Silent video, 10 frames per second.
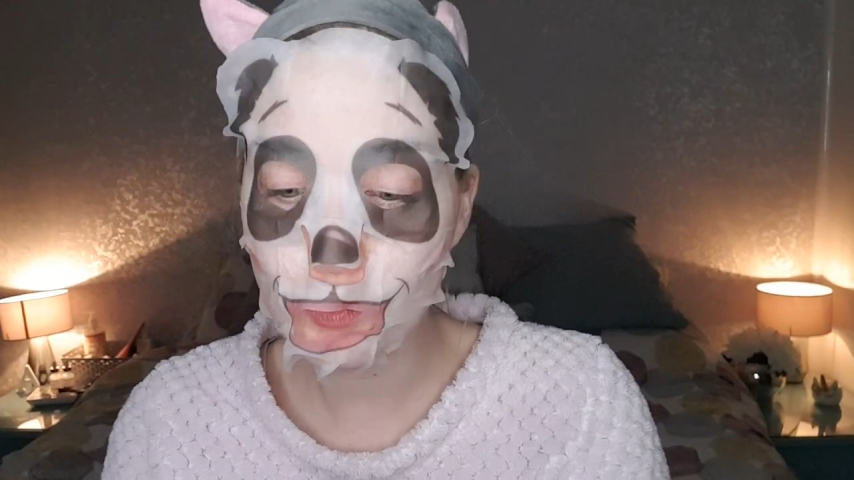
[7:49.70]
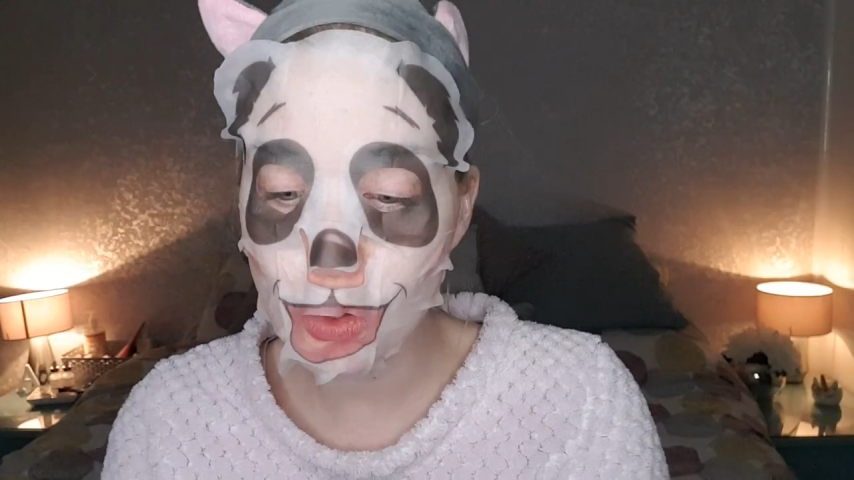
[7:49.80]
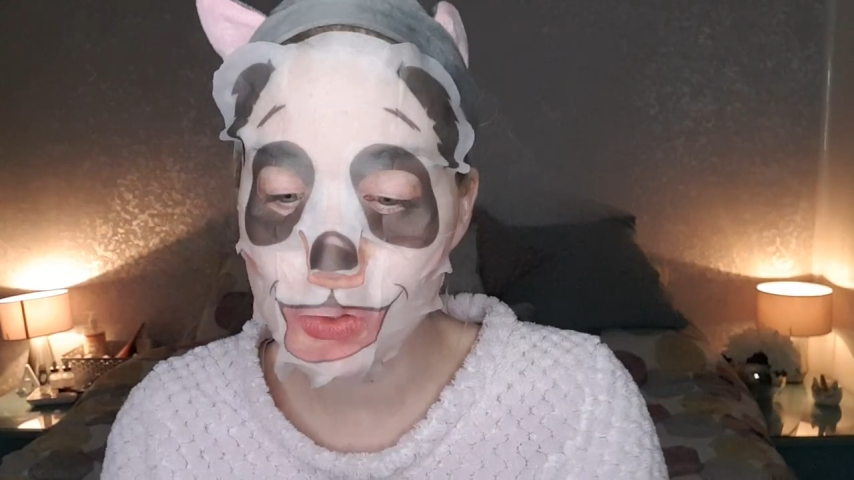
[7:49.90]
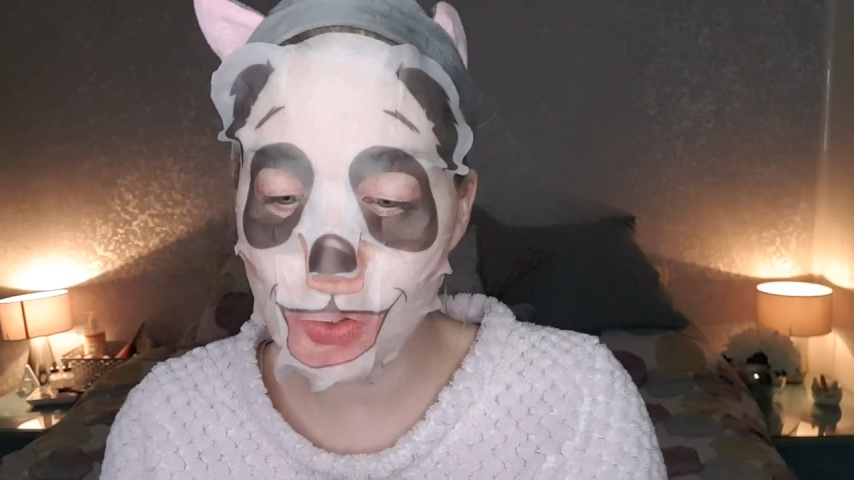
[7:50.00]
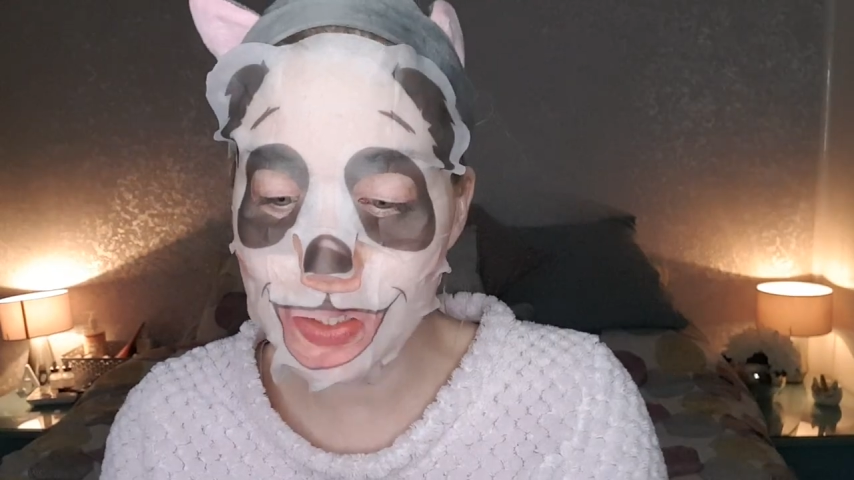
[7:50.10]

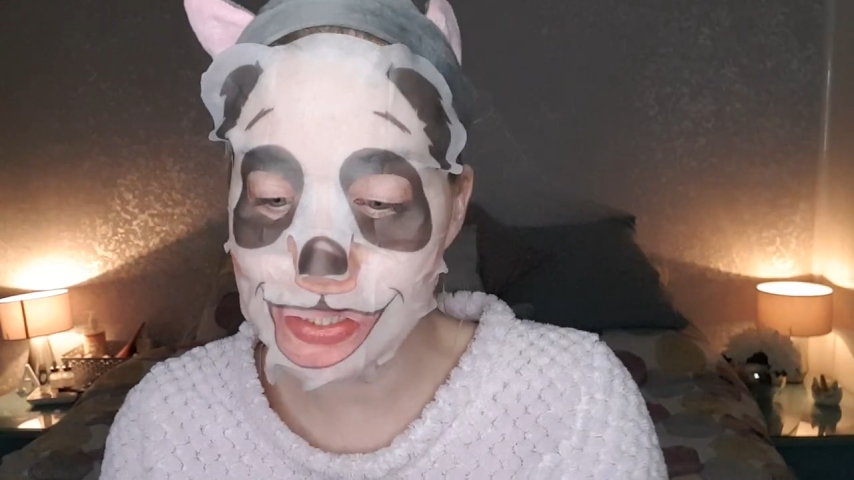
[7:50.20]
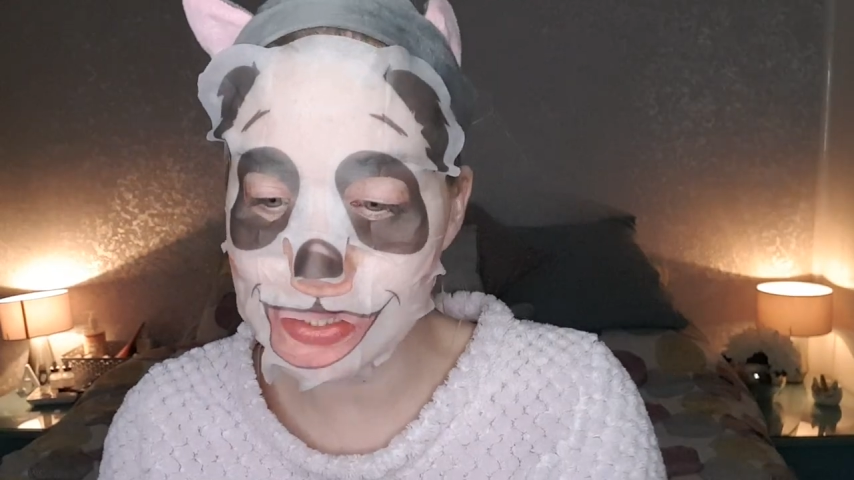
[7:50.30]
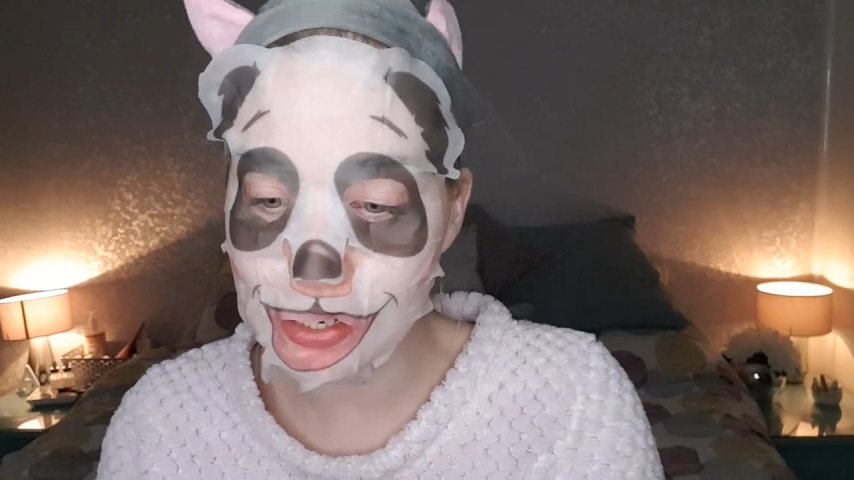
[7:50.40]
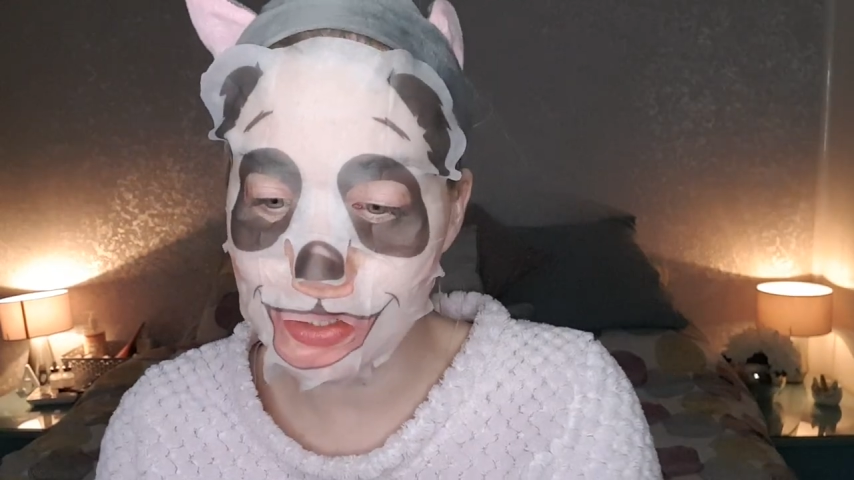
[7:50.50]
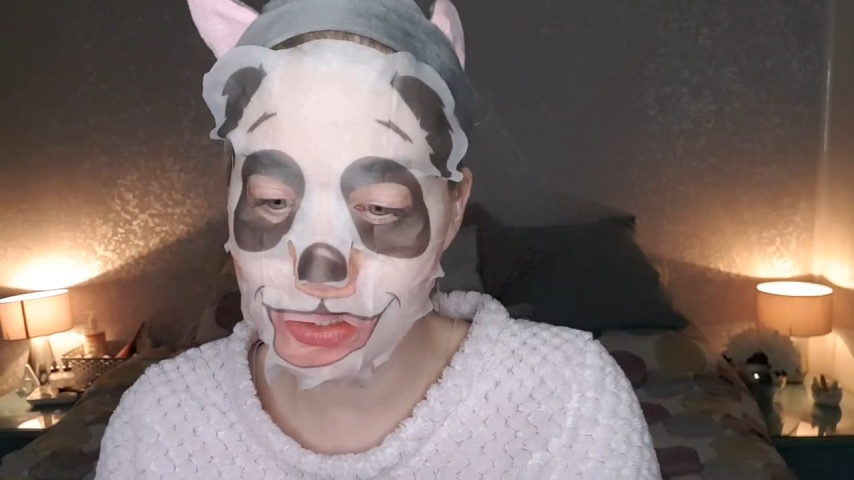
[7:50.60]
So
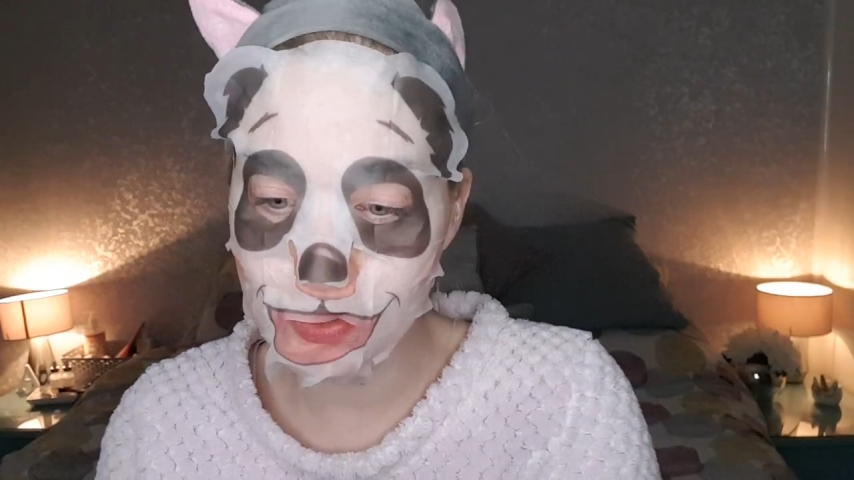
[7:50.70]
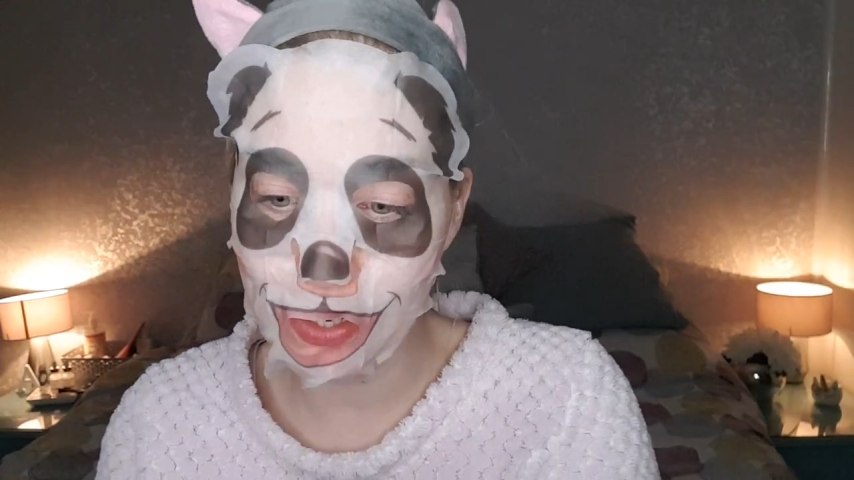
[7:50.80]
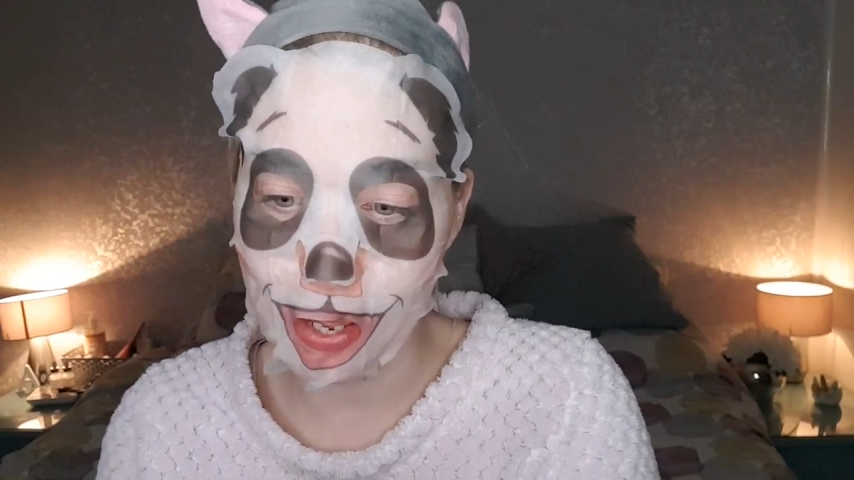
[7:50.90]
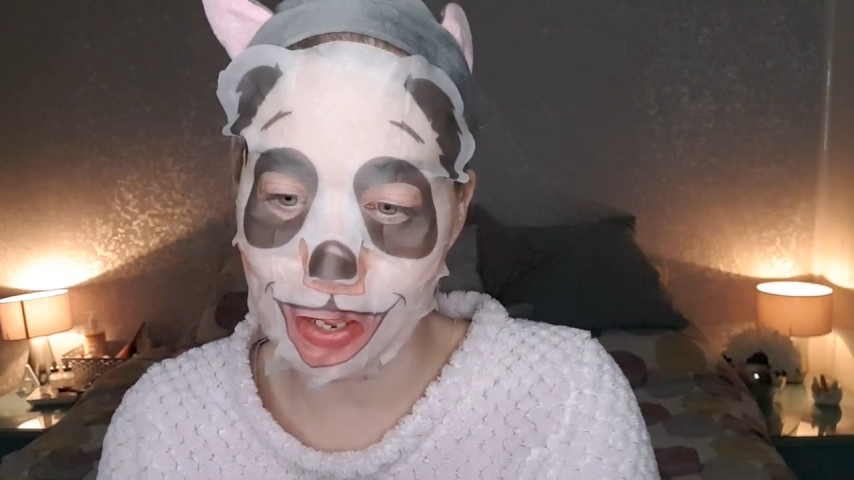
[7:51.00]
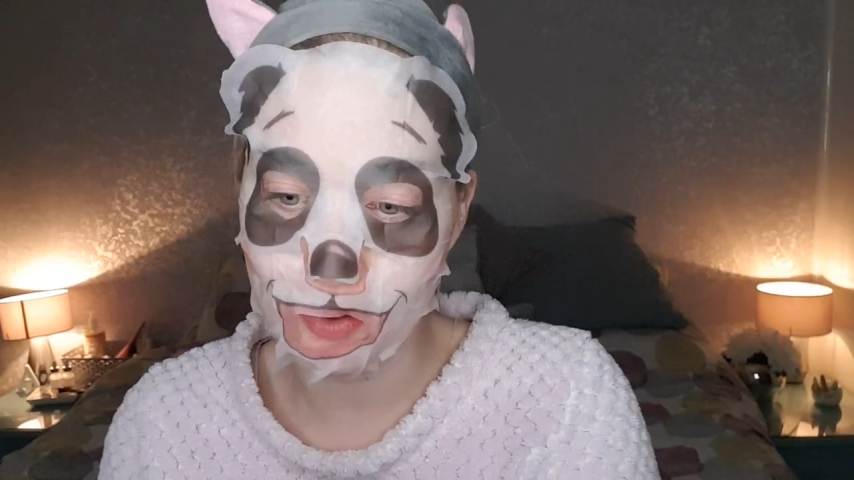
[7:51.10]
inside you
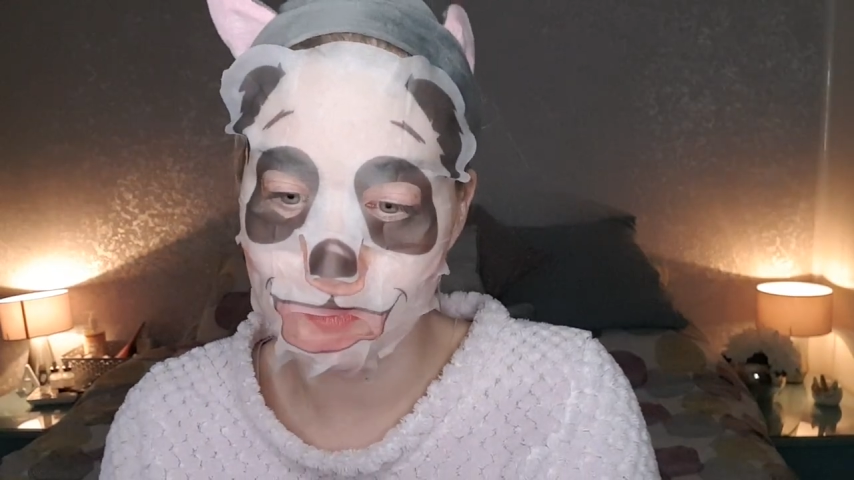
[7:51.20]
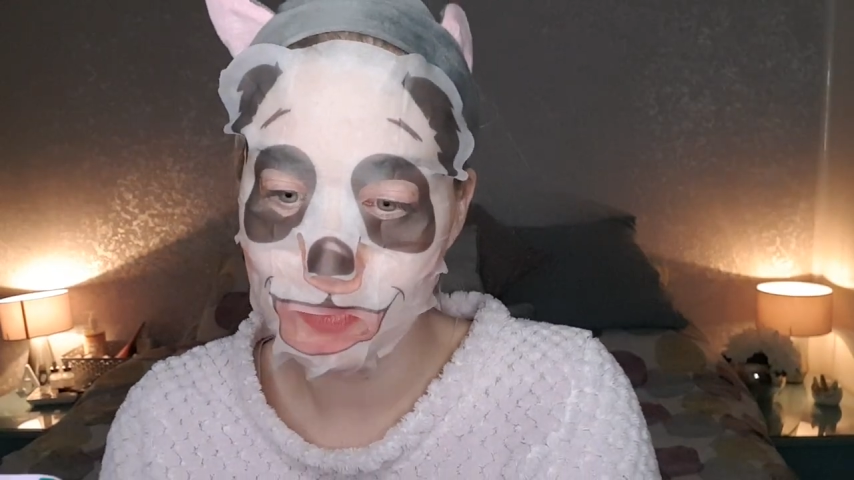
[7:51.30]
get,